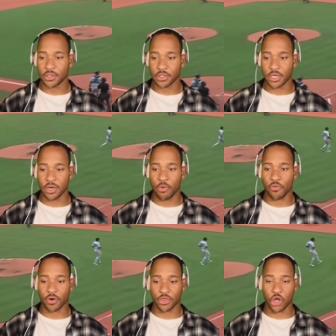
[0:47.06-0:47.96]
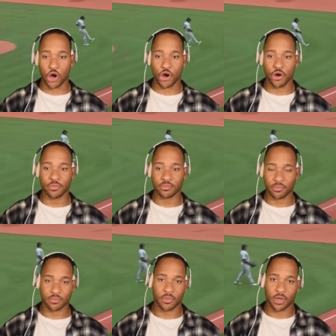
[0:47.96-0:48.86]
Getting him over to third.
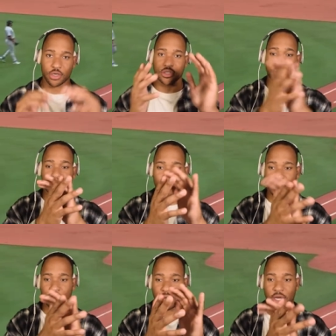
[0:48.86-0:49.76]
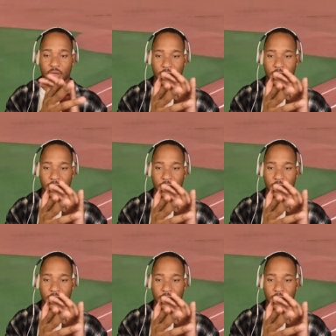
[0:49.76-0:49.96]
Good situational hitting,